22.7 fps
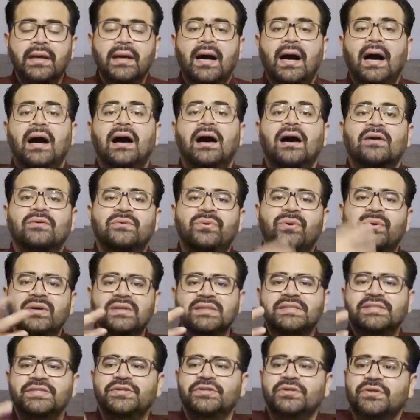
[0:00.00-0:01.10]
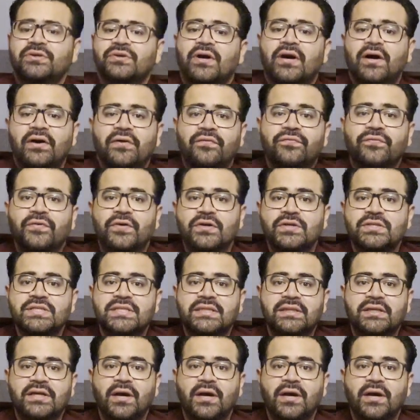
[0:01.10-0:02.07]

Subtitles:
how was your first